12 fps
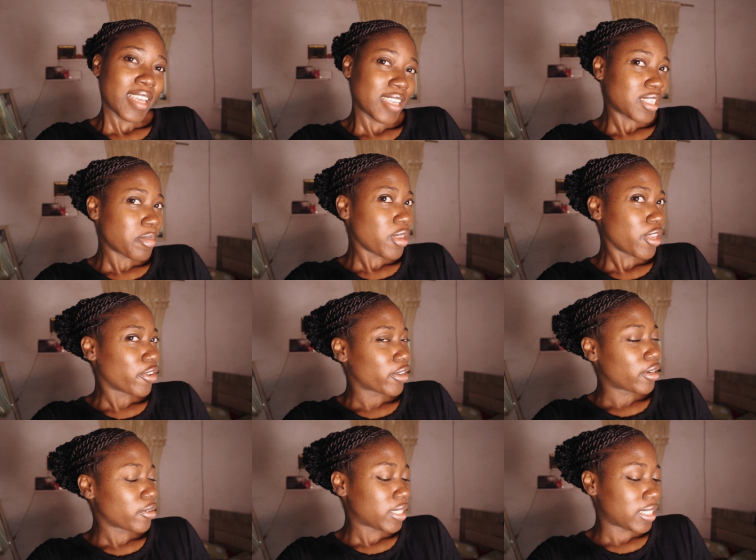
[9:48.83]
It's me, your
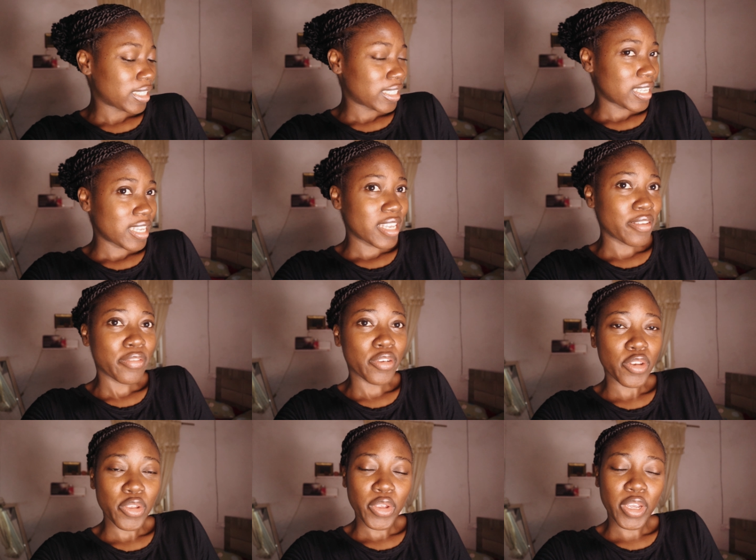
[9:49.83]
girl Ceci. If
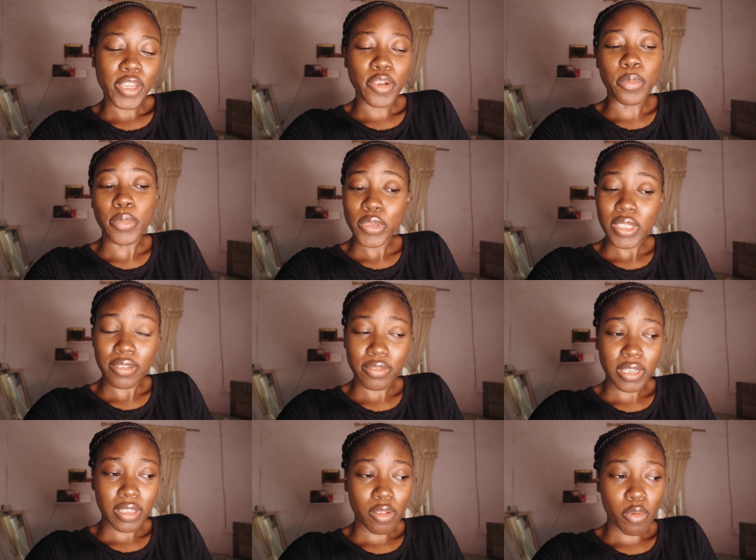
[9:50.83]
you're new here, you're most
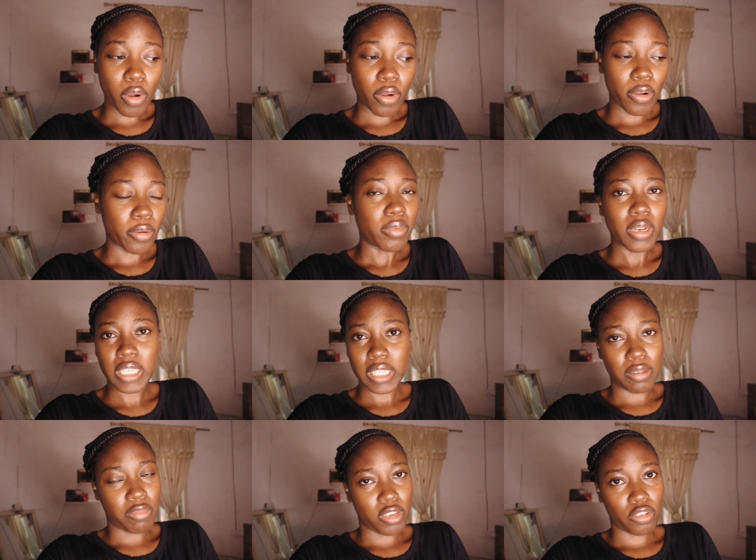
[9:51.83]
definitely welcome.
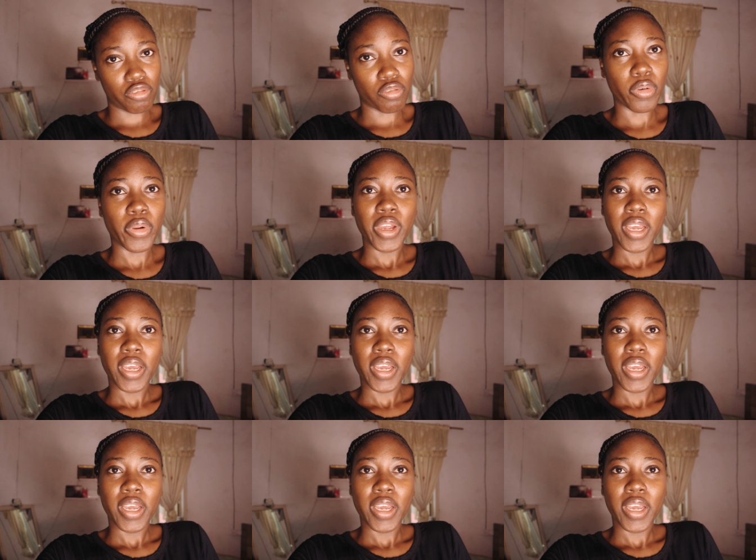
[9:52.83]
Let's keep the intro,